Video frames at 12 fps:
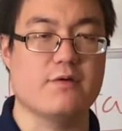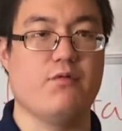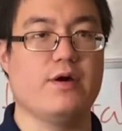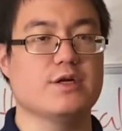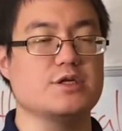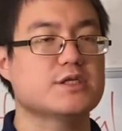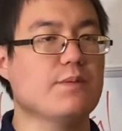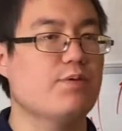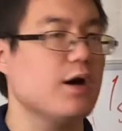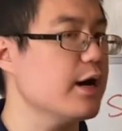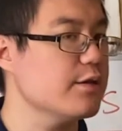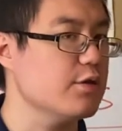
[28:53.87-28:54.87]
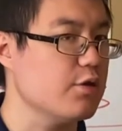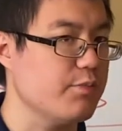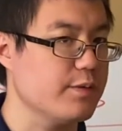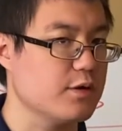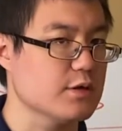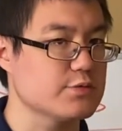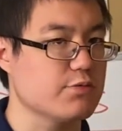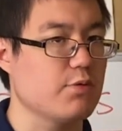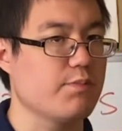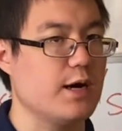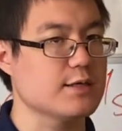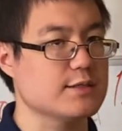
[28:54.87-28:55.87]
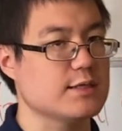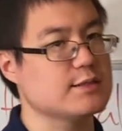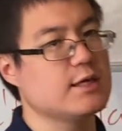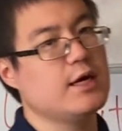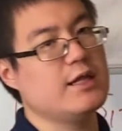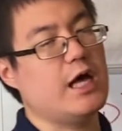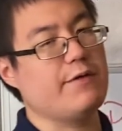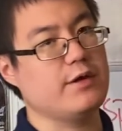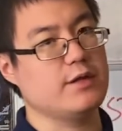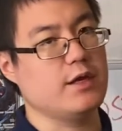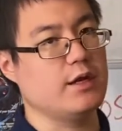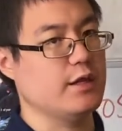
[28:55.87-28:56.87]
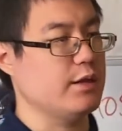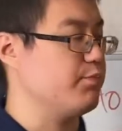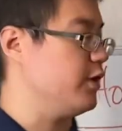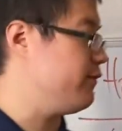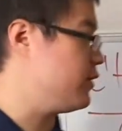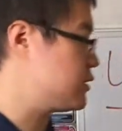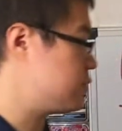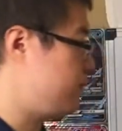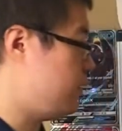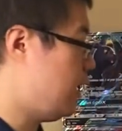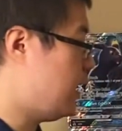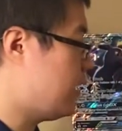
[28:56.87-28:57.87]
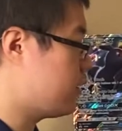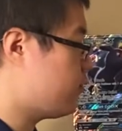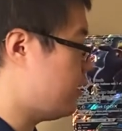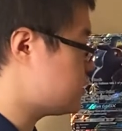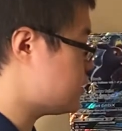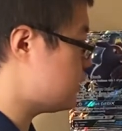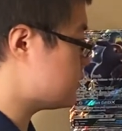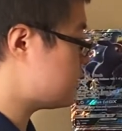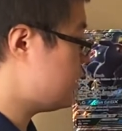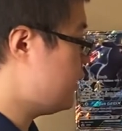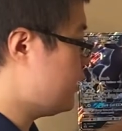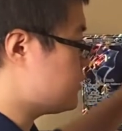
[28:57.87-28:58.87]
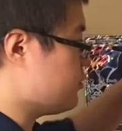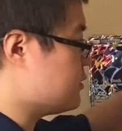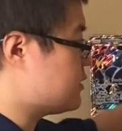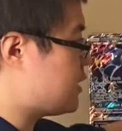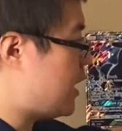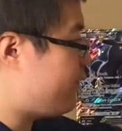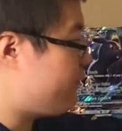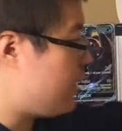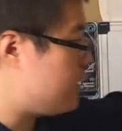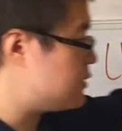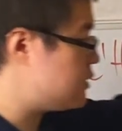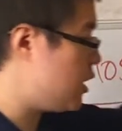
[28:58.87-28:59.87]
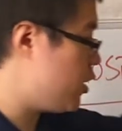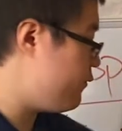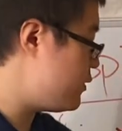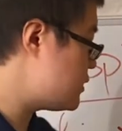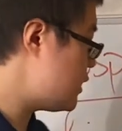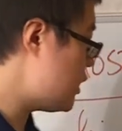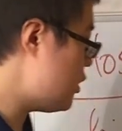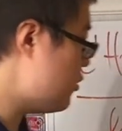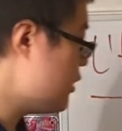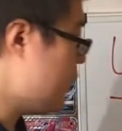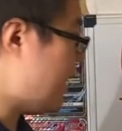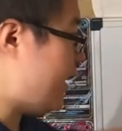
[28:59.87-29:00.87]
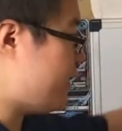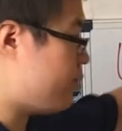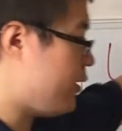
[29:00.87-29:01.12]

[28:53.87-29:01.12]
we can just apply the L'Hopital's rule process that we did in the previous questions. So instead of writing 0 over 0, I